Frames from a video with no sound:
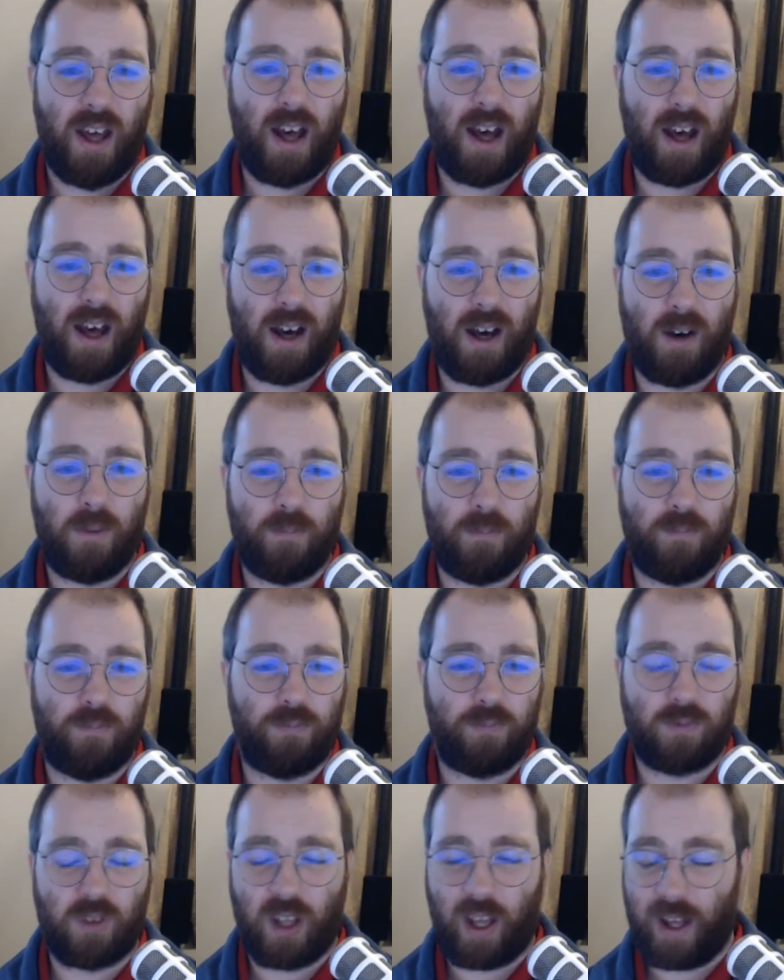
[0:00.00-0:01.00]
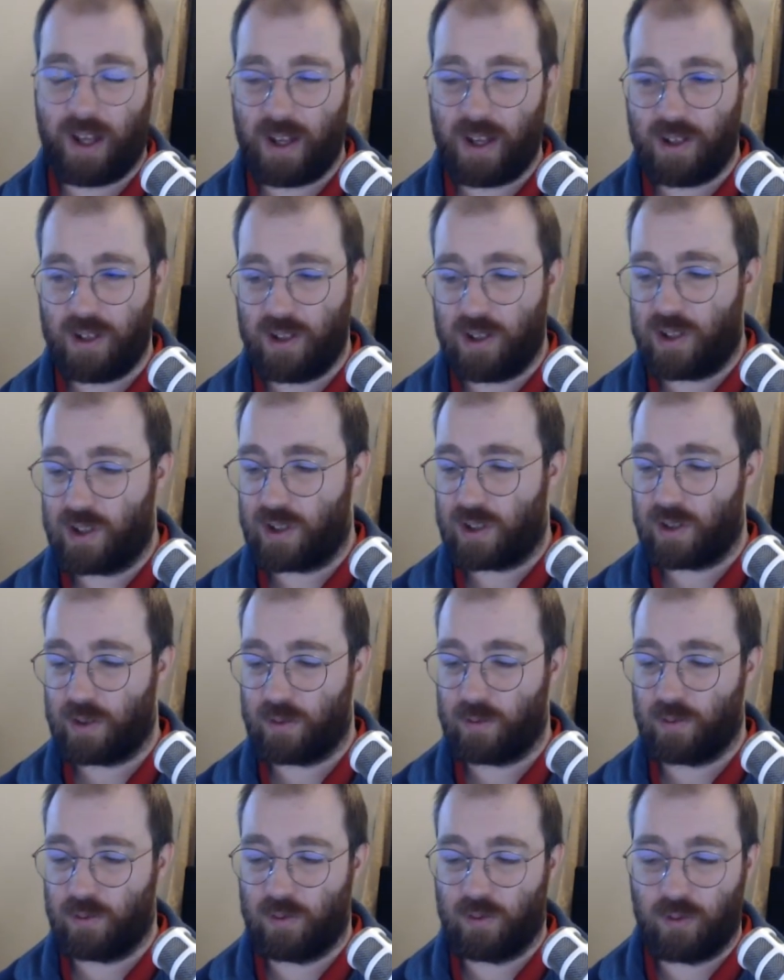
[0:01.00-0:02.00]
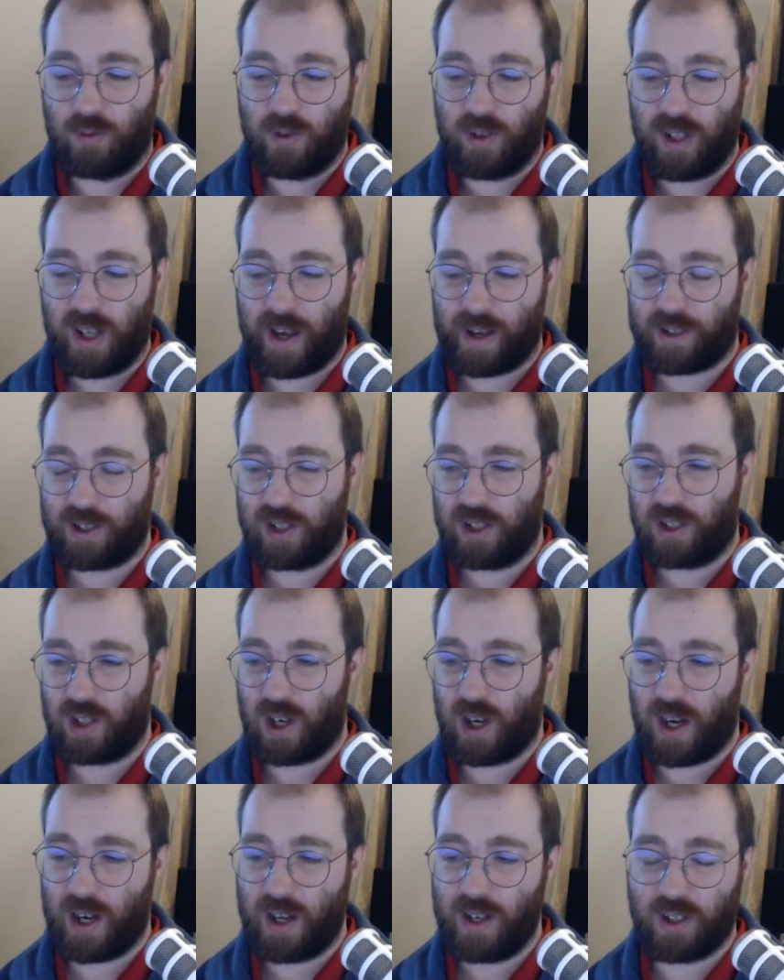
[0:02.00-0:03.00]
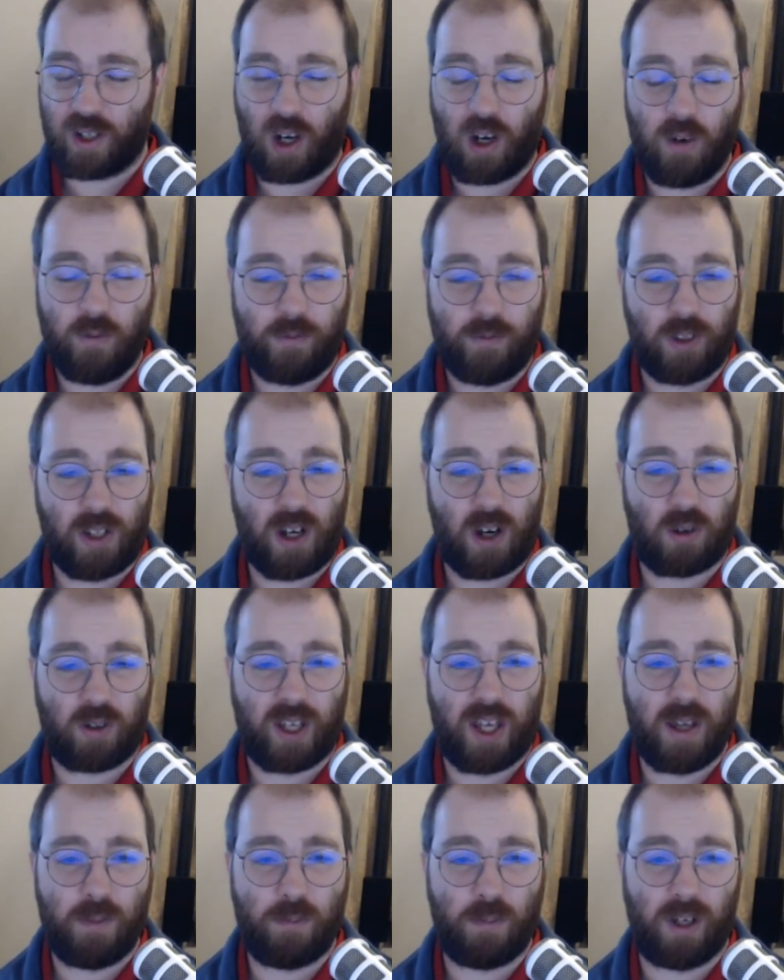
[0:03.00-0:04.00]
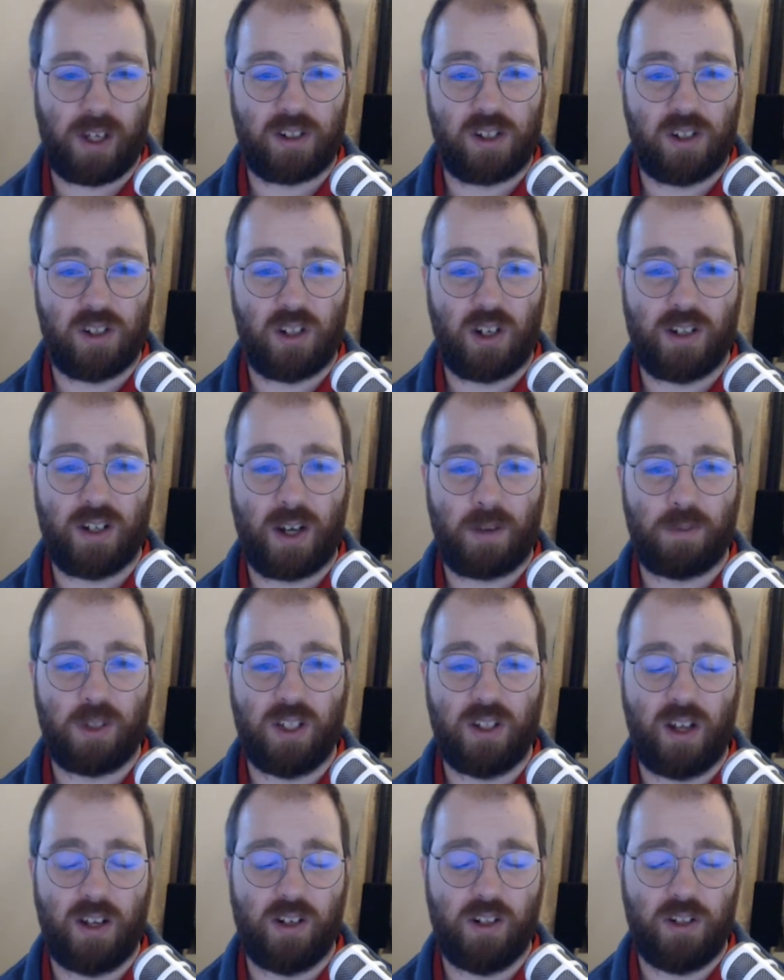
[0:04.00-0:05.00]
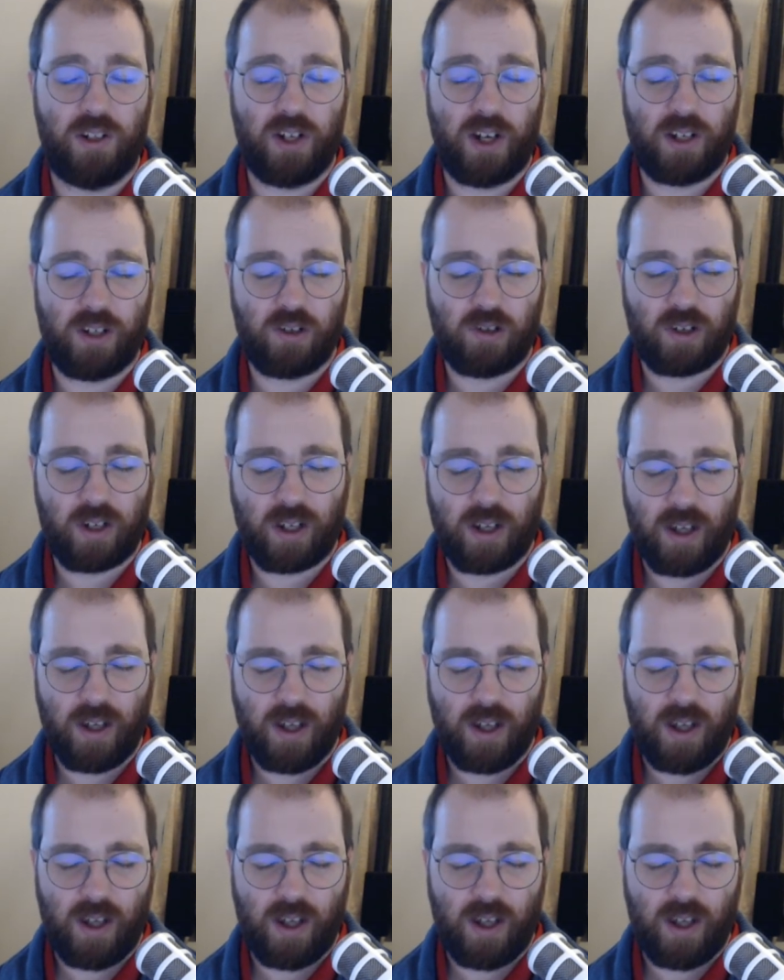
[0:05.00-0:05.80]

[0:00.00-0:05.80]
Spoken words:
And the exercise, hopefully I'll keep my exercise up to the end of January,